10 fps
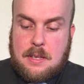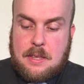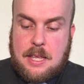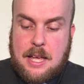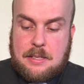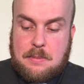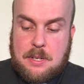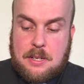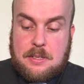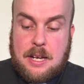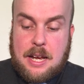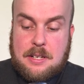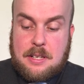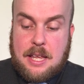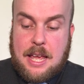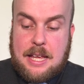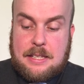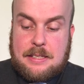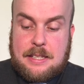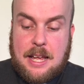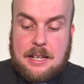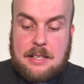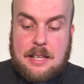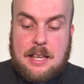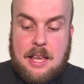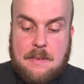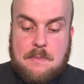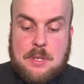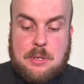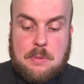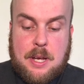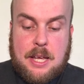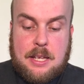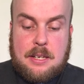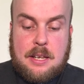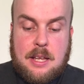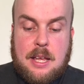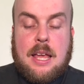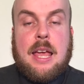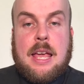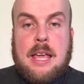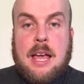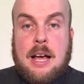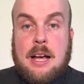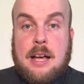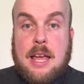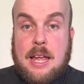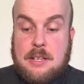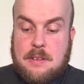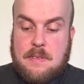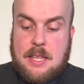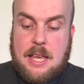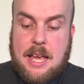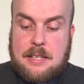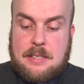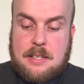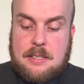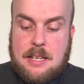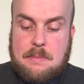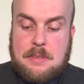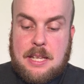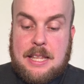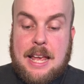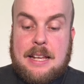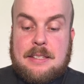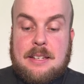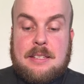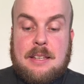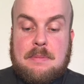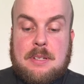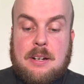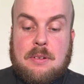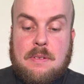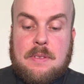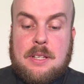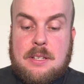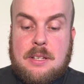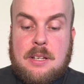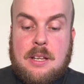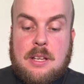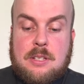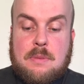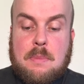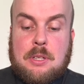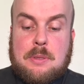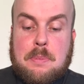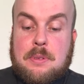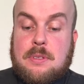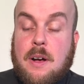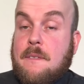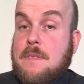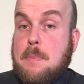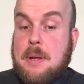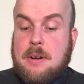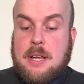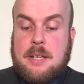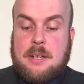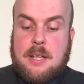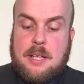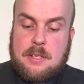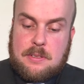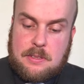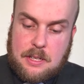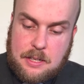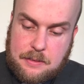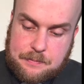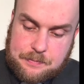the asymptotes are actually exactly in between each of the x-intercepts, and the x-intercepts are equivalent to multiples of the period. So